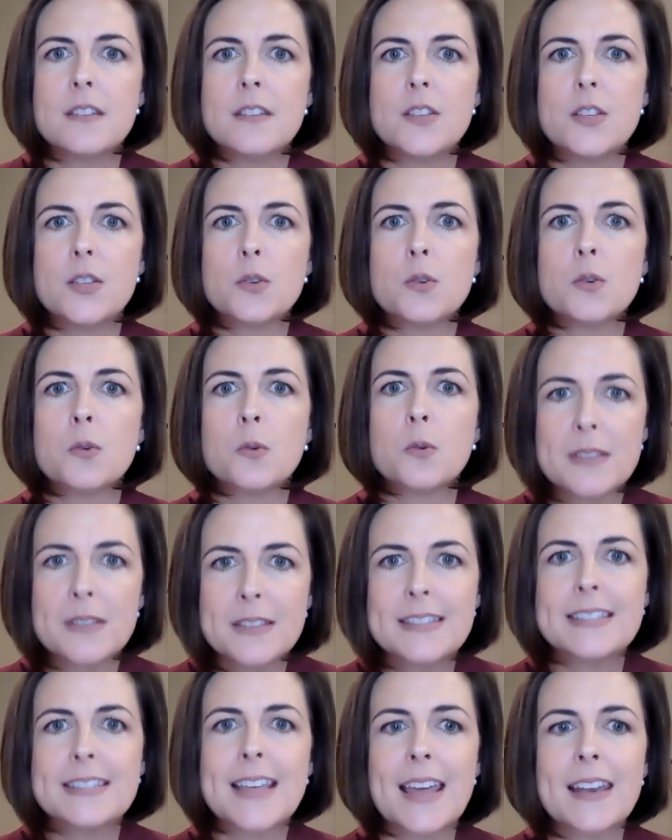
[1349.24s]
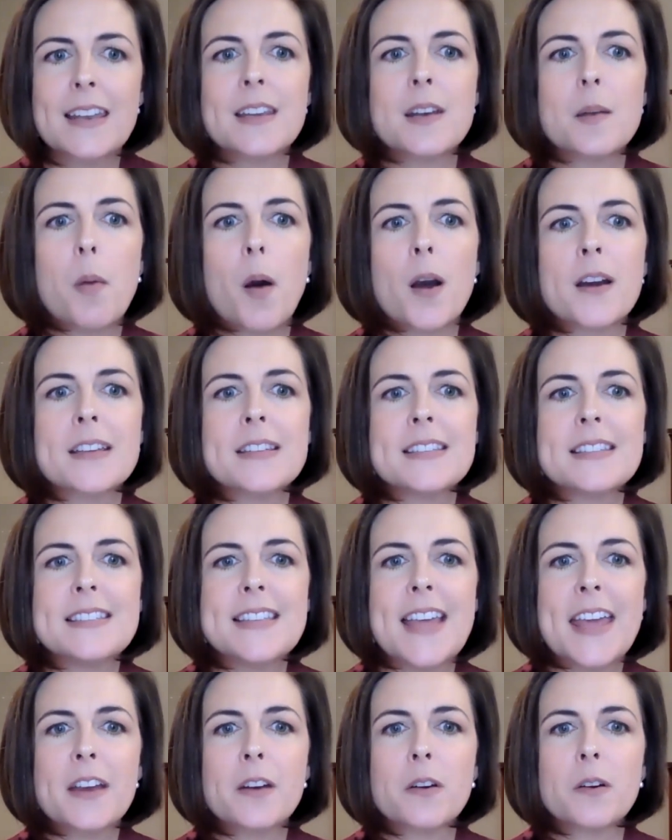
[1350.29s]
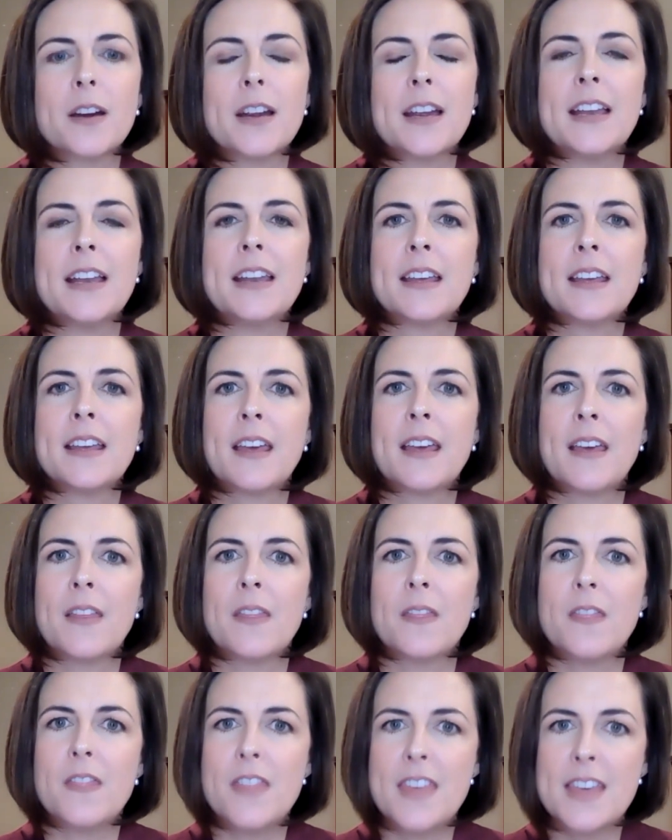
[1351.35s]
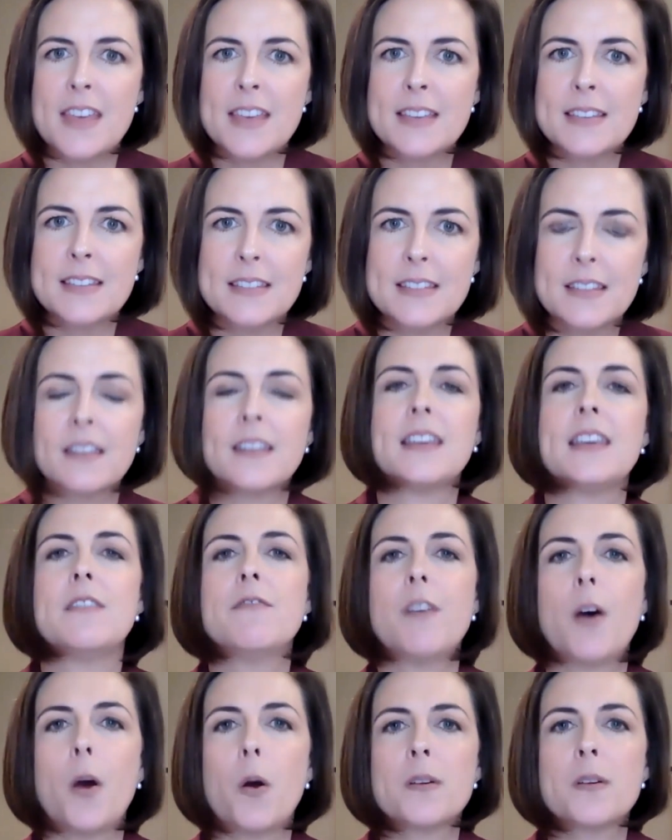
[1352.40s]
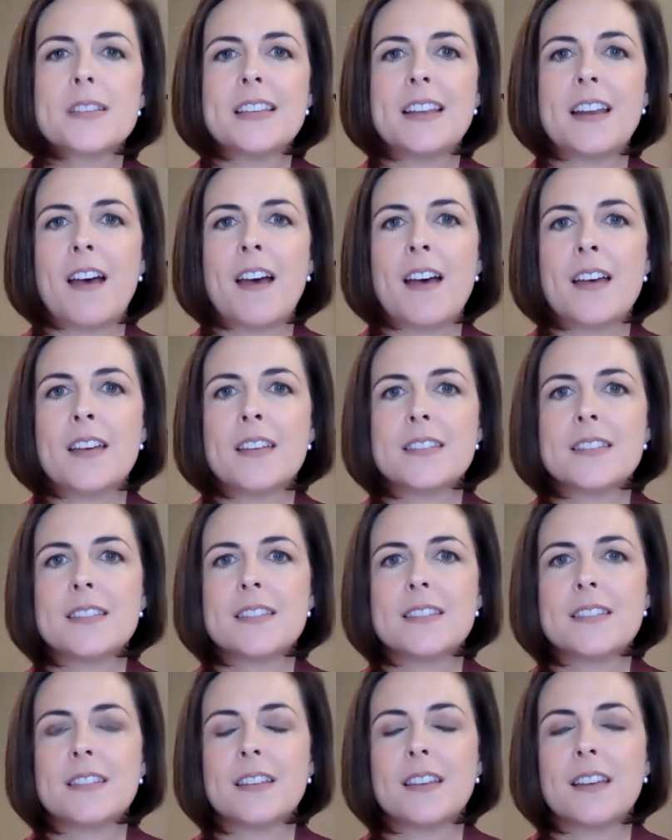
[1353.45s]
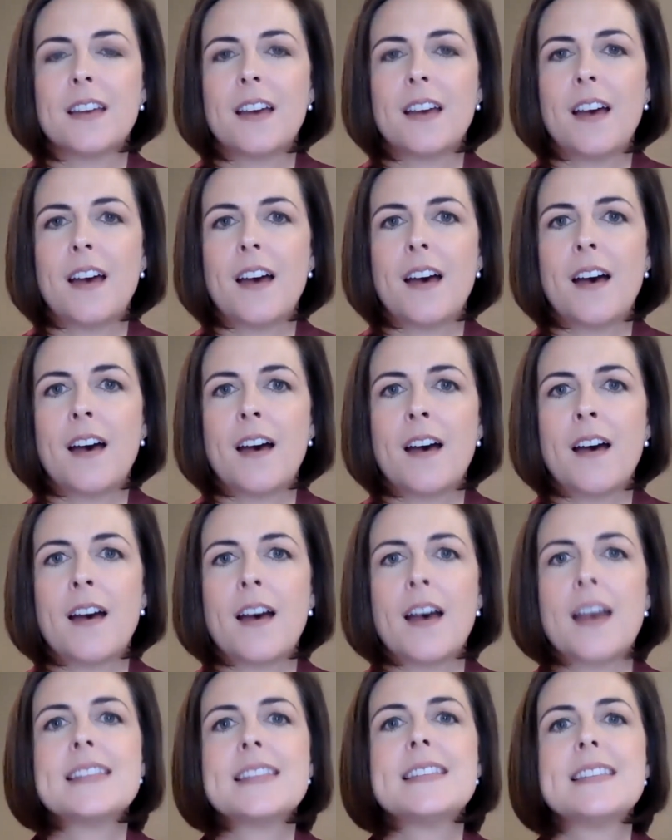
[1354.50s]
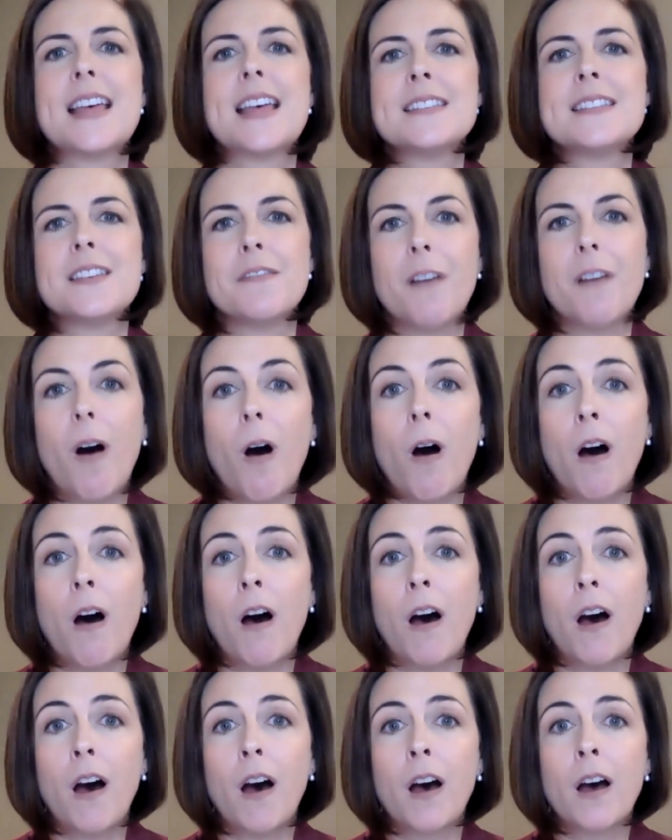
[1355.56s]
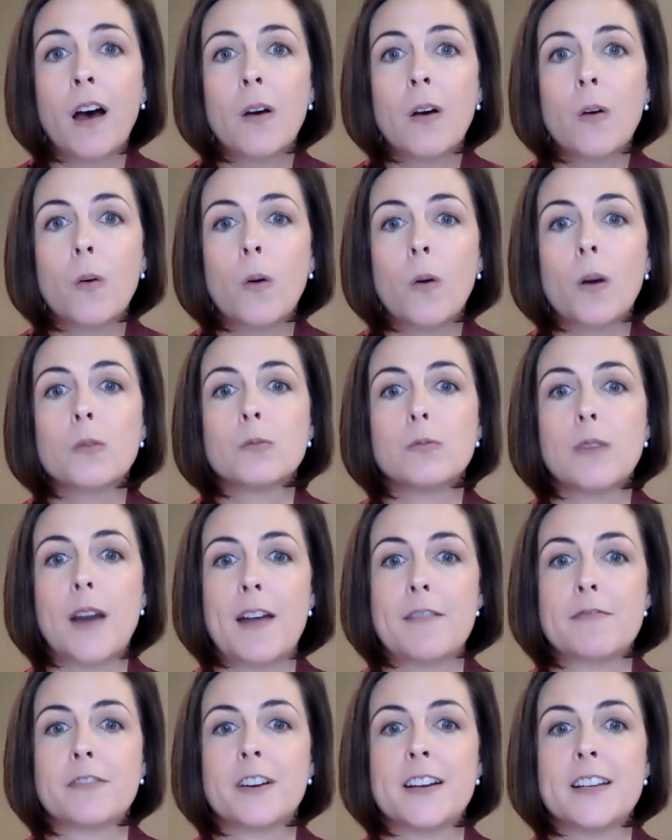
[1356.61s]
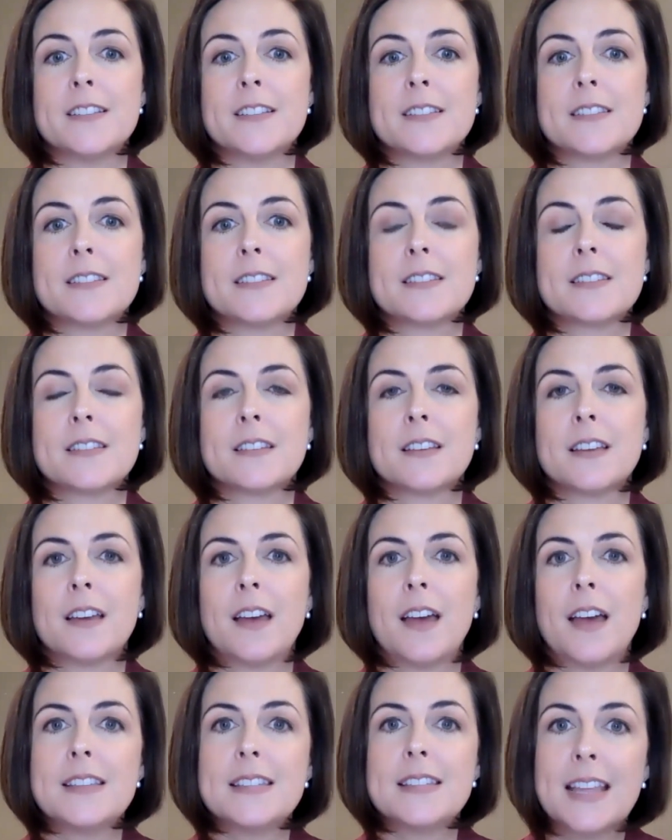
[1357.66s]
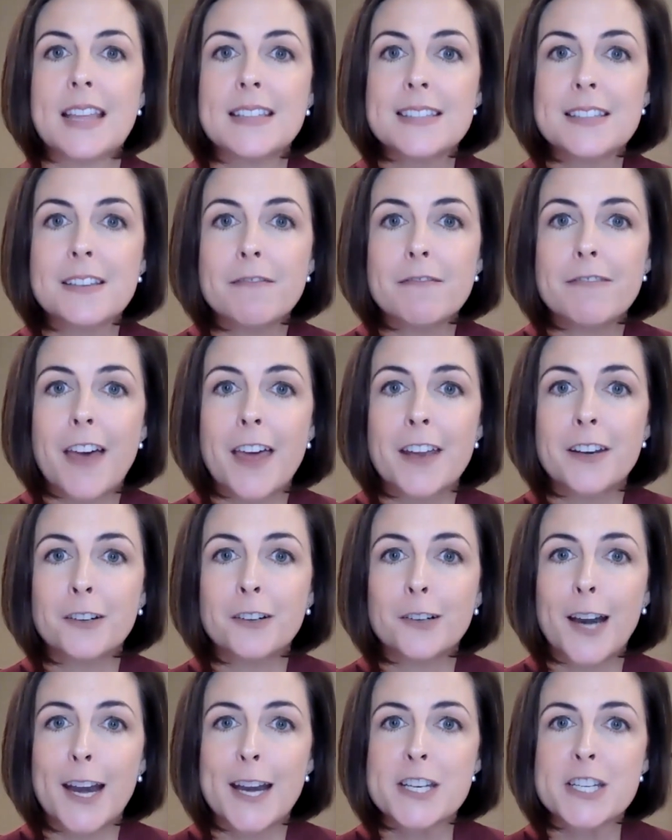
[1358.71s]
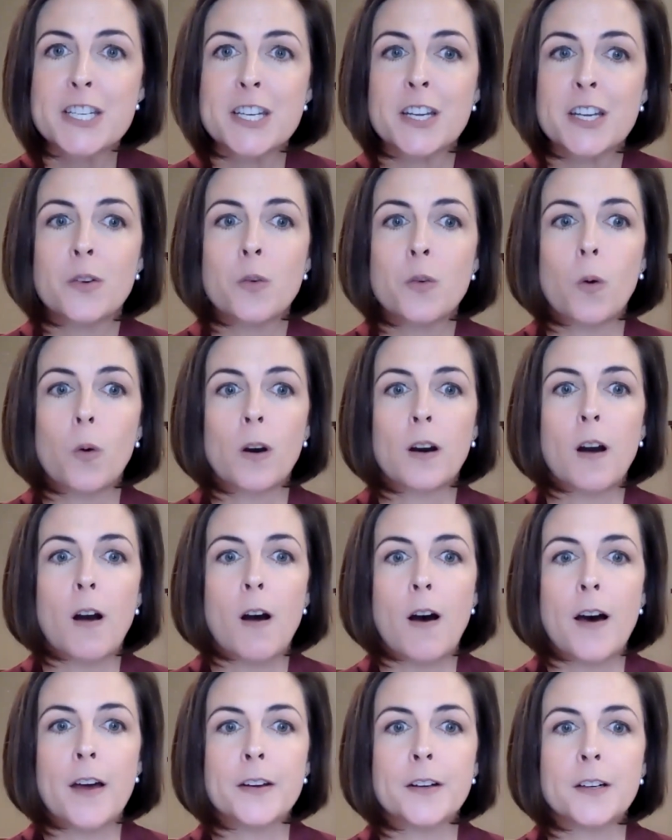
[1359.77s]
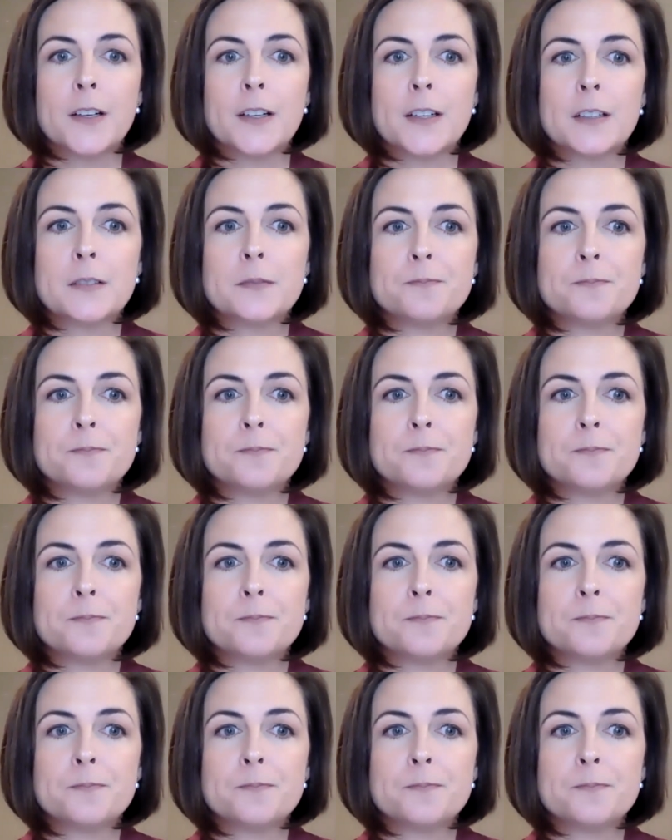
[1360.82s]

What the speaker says: to set it apart as sacred, this evokes in us a sense of awe or reverence, a sense of veneration or honor.